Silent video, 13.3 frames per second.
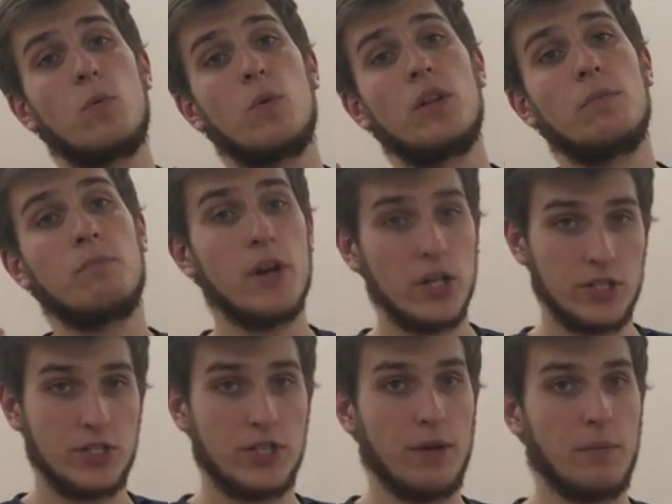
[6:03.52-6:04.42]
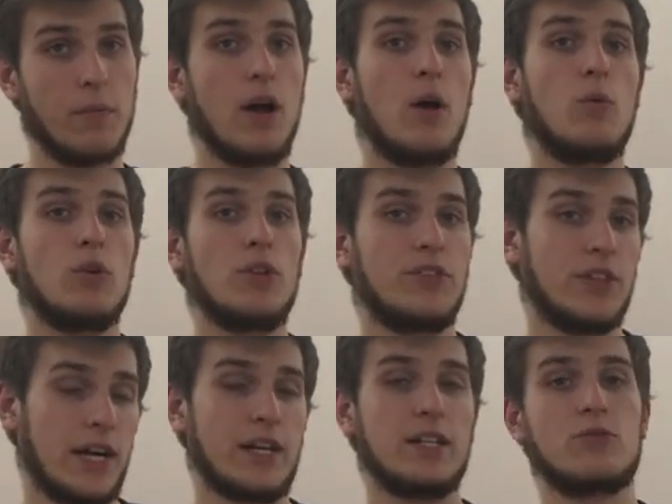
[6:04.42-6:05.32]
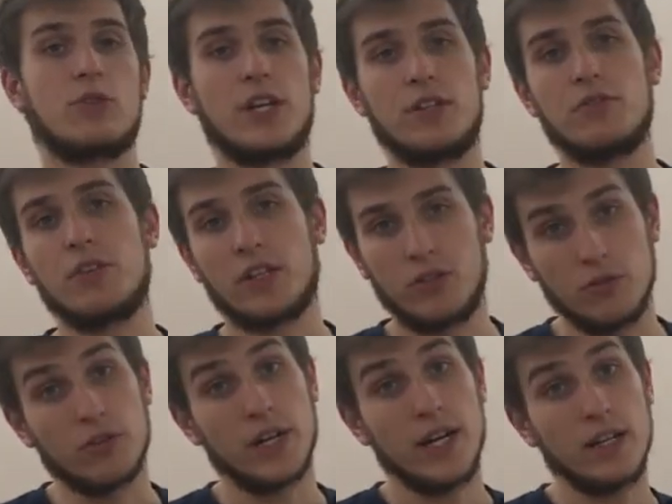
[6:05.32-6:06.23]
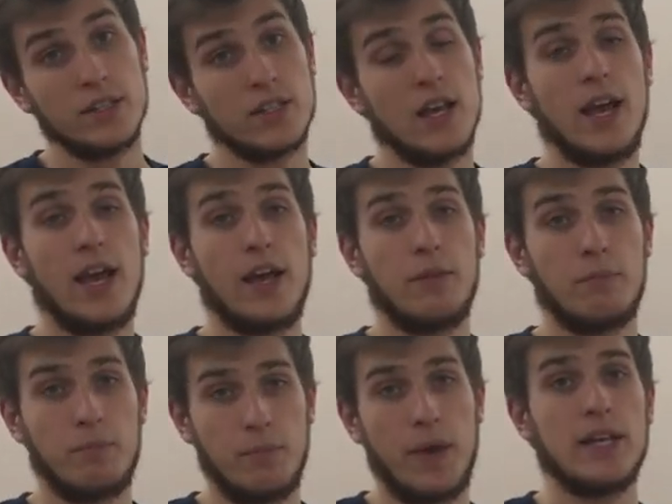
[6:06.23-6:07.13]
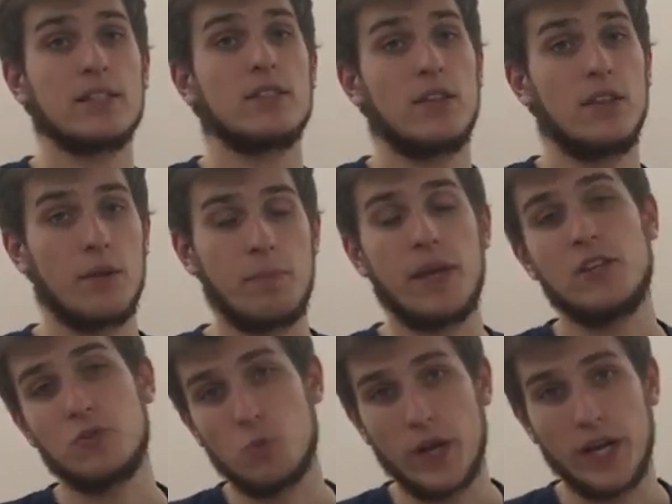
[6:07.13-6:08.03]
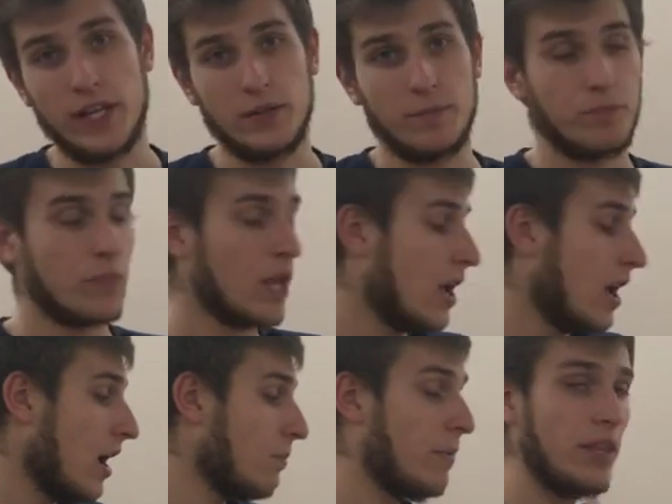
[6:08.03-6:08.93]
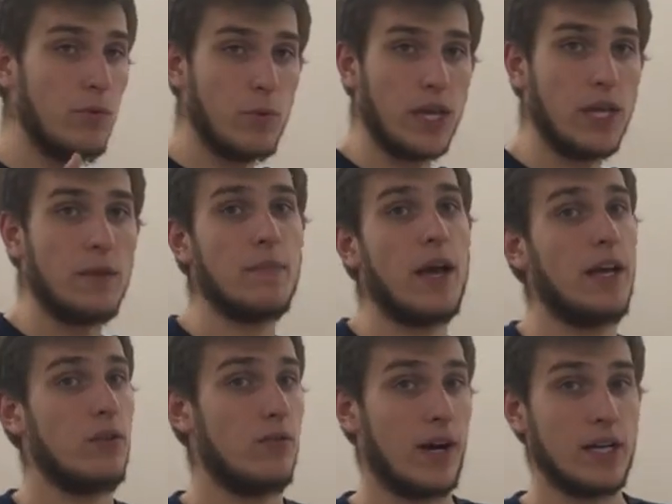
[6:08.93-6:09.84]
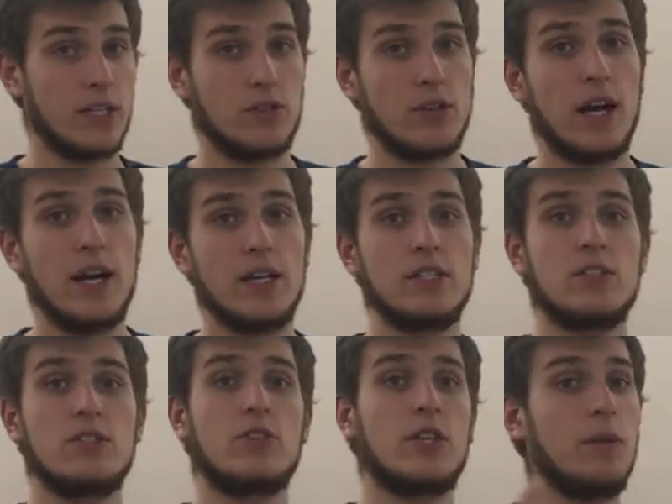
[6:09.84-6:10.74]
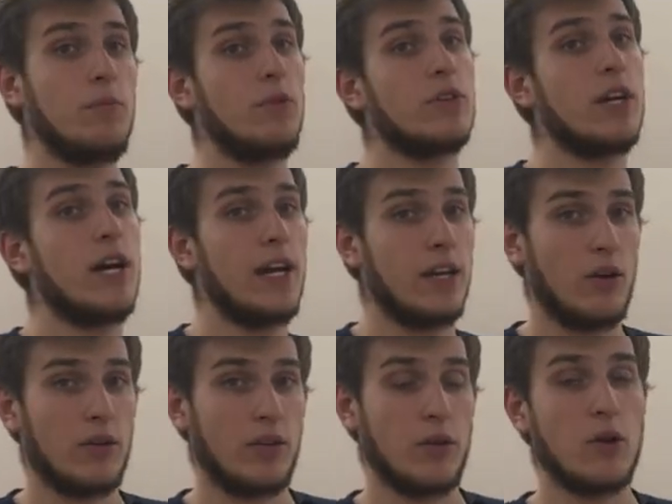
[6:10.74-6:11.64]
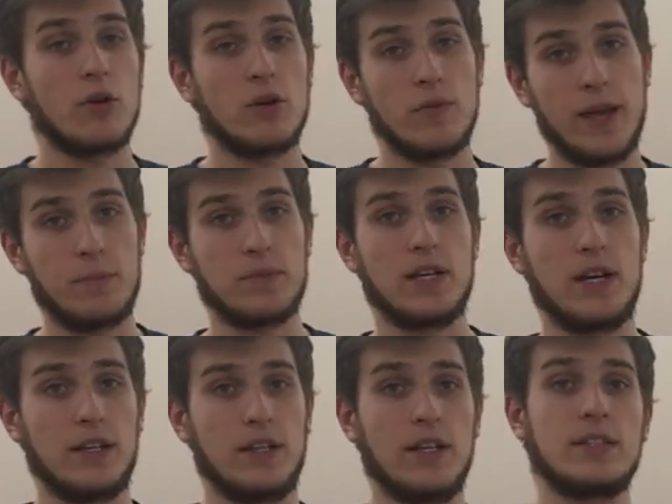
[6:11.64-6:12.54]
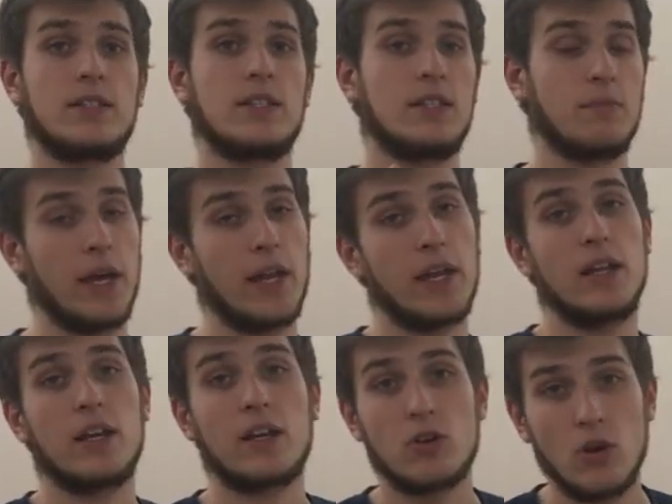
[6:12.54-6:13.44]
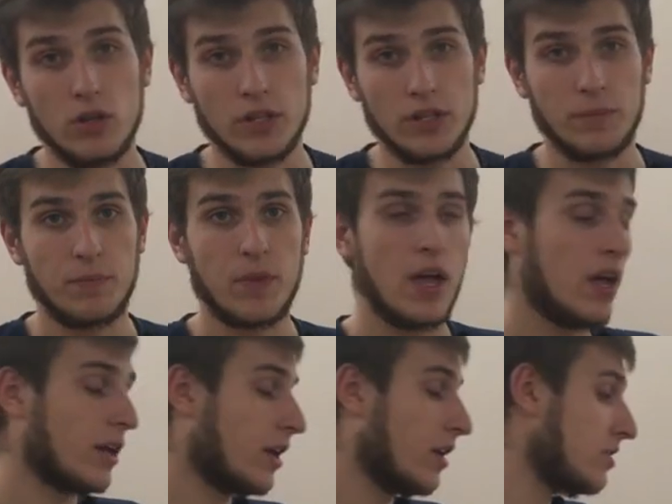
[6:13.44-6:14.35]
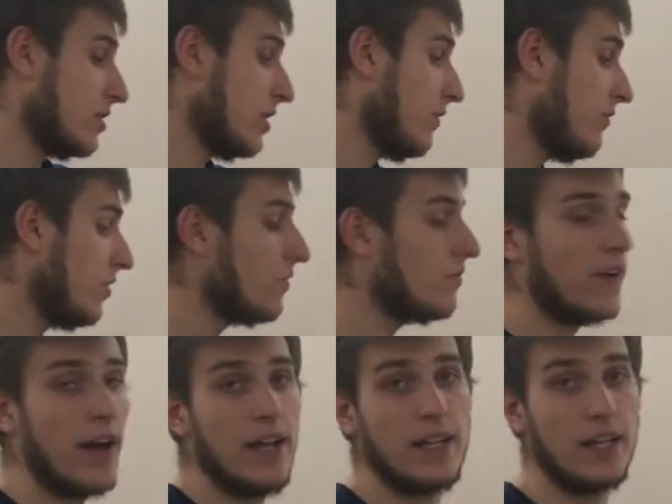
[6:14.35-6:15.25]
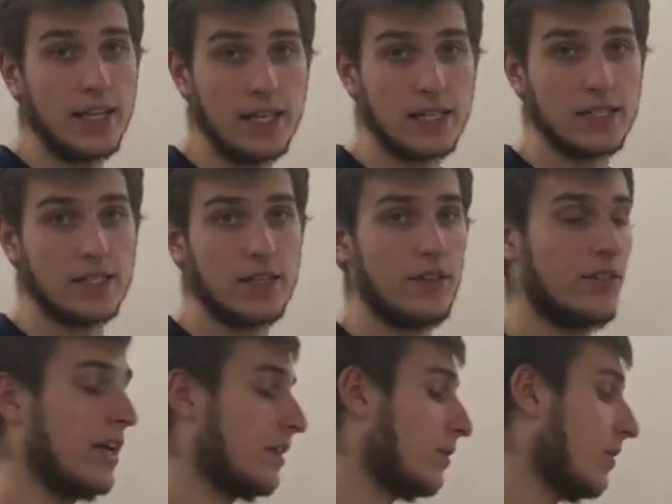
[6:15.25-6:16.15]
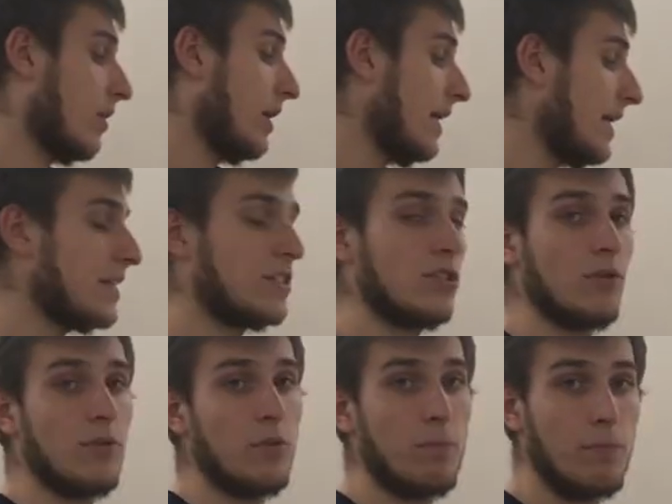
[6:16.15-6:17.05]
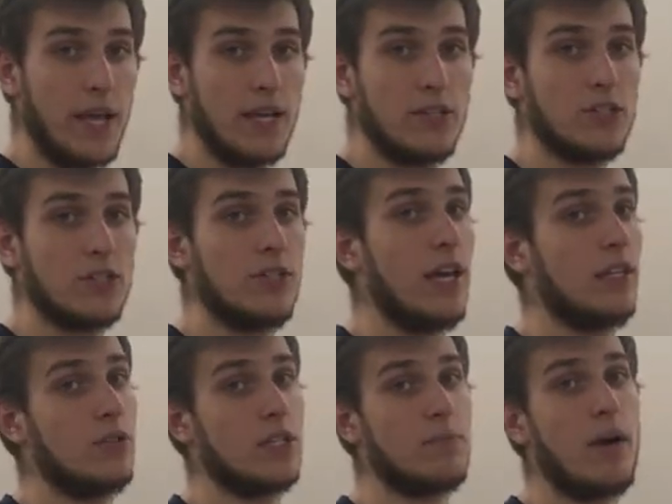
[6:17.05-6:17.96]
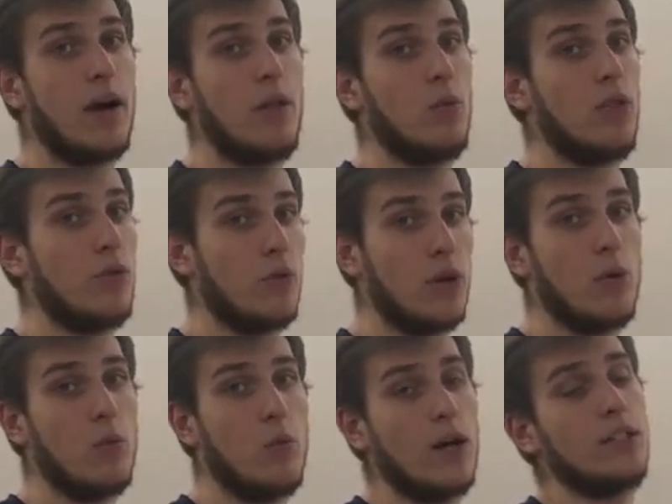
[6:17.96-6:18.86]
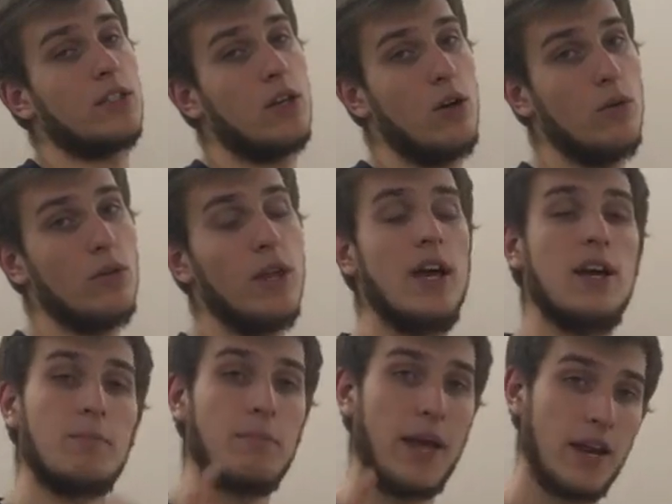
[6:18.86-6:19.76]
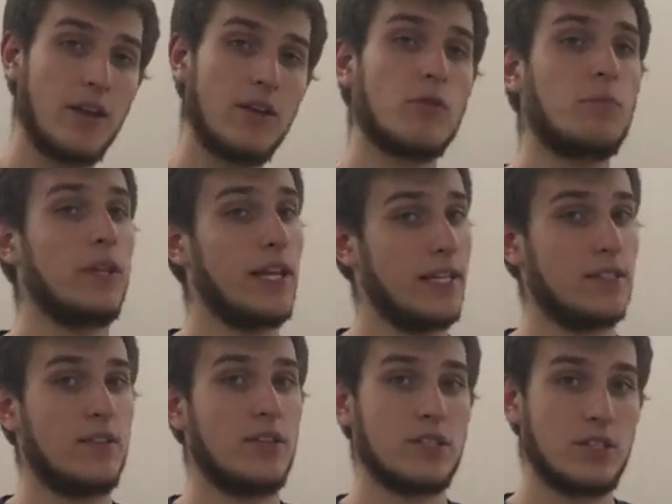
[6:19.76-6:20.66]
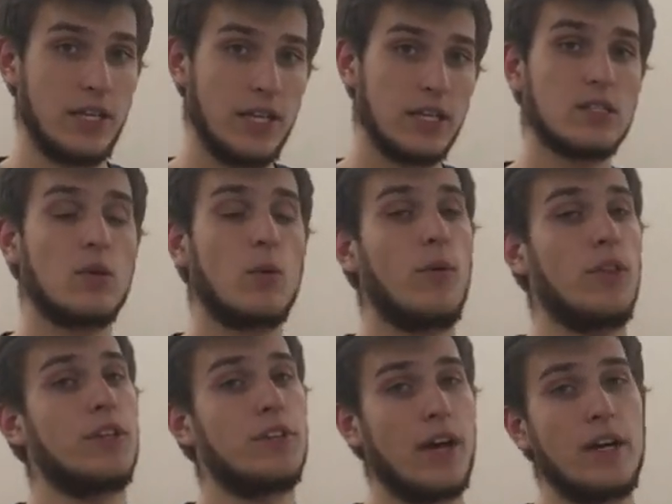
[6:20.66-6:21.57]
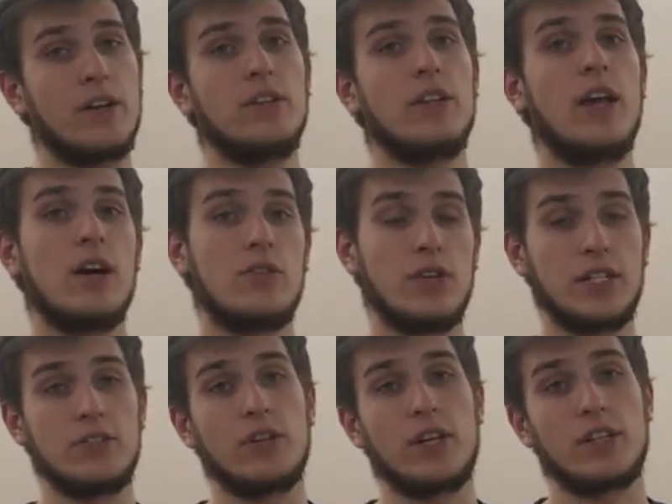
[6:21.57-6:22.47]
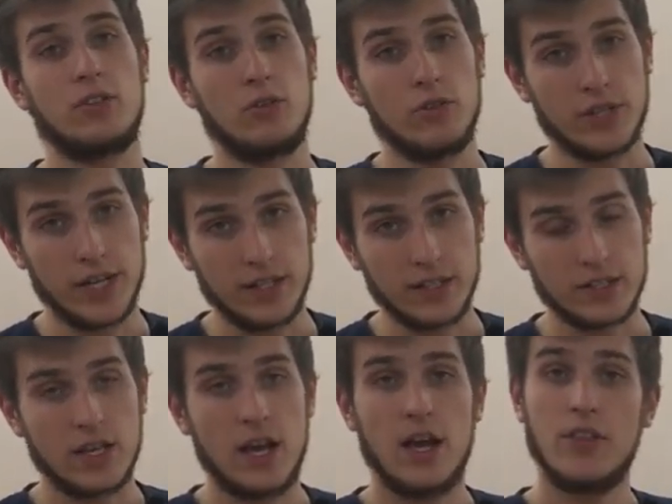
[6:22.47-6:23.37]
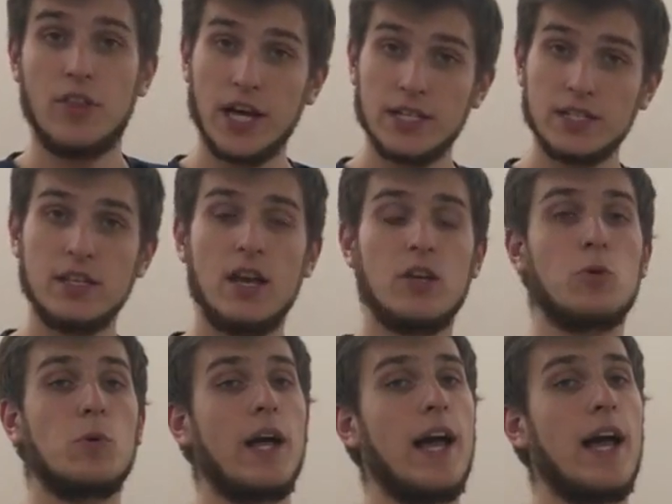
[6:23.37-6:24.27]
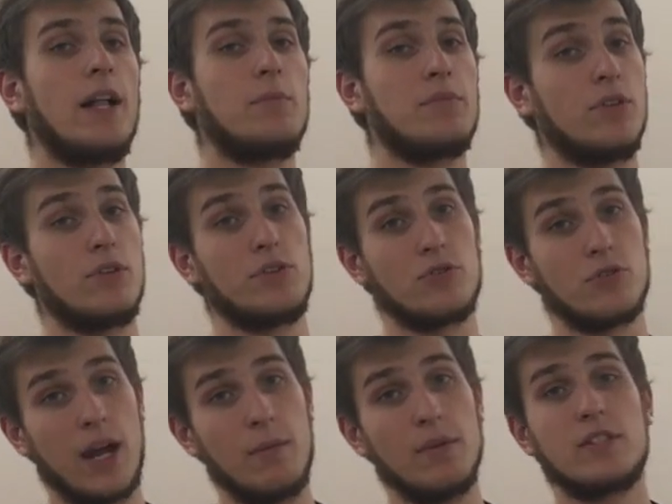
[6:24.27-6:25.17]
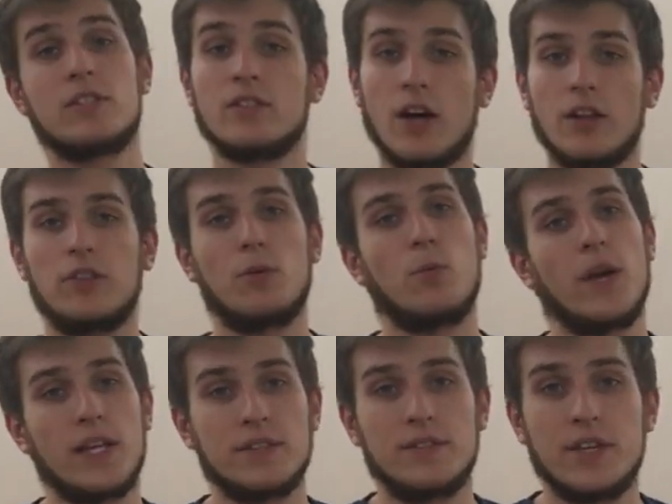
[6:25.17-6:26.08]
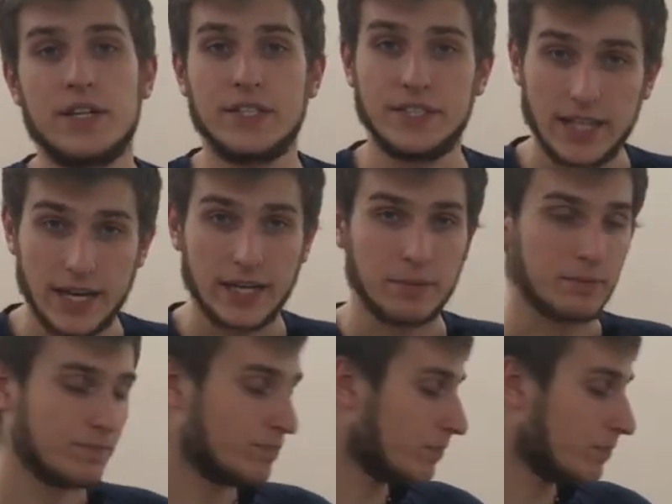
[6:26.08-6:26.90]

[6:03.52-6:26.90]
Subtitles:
will merge them with target redirect URLs and pass the page weight. By the way, I advise you guys to keep your eye on your website and systematically crawl it. Because if you find links that lead to pages that respond with 301 code, better replace these links with the target redirect URLs. Thus, you will help search robots not to waste their time.